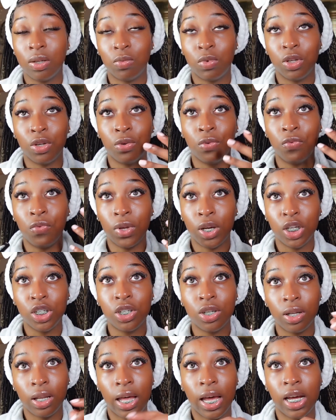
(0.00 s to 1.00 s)
when you finish
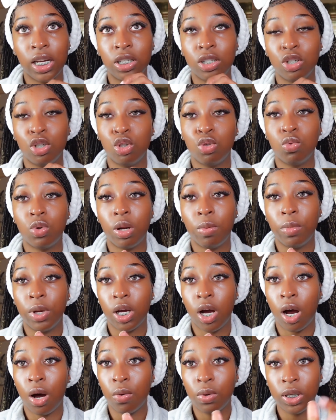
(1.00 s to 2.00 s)
your lashes, you want to
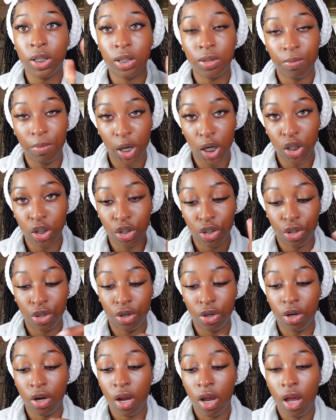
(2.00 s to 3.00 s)
always make
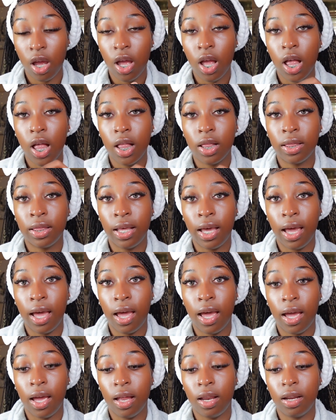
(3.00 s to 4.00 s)
sure
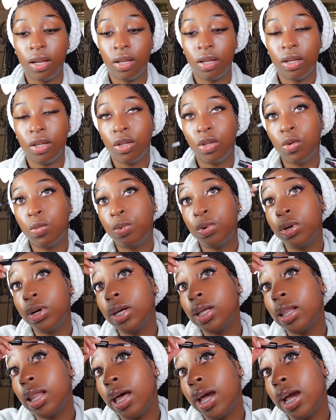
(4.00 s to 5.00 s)
that you
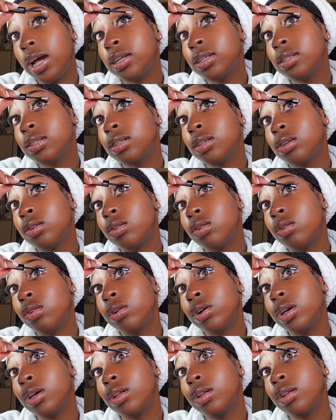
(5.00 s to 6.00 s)
put lash seal
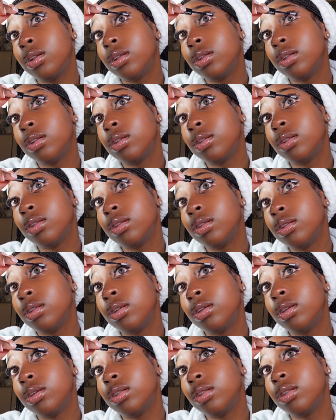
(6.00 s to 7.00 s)
on.
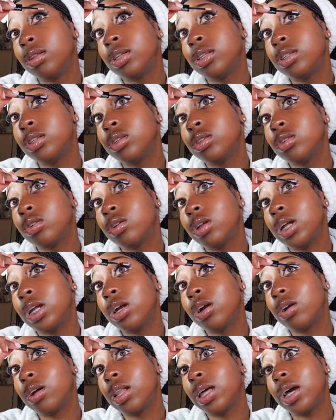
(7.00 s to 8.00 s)
This is so that
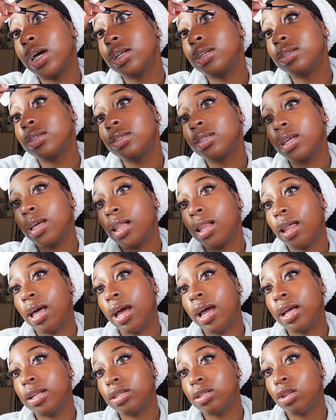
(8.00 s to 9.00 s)
your lashes can
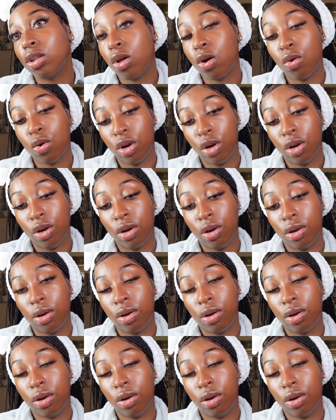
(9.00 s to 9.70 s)
last longer.